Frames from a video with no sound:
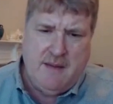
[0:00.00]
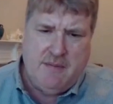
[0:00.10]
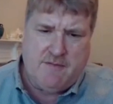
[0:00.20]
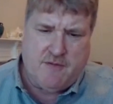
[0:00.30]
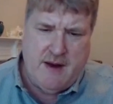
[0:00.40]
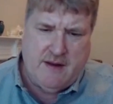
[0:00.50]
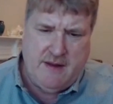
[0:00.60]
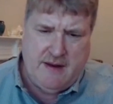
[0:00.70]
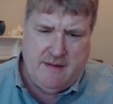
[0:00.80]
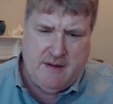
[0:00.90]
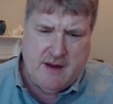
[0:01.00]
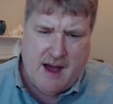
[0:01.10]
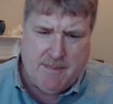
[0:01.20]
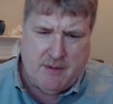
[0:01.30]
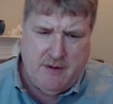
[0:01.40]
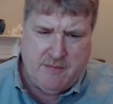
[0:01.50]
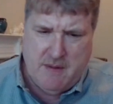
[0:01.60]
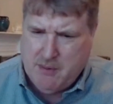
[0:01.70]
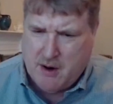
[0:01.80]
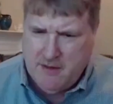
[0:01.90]
But frankly, copper has
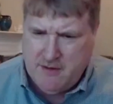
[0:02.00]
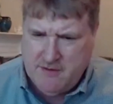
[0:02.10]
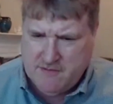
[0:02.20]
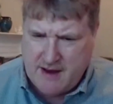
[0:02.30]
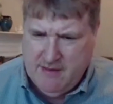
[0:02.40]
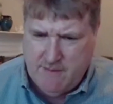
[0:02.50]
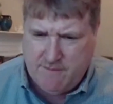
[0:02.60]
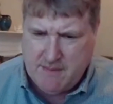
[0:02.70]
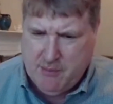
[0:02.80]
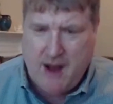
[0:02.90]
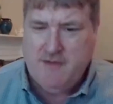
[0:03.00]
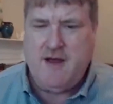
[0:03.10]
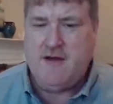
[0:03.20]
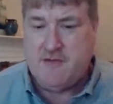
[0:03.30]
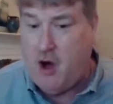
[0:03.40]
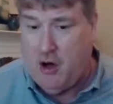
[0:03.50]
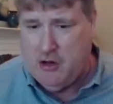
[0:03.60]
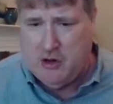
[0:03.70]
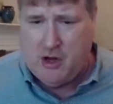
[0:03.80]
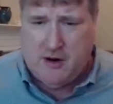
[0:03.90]
been part of the design thrifting process
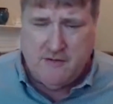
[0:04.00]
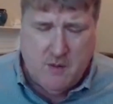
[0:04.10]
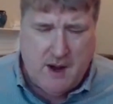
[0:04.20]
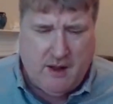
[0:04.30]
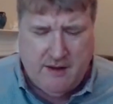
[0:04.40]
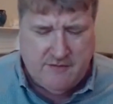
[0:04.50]
all along as well.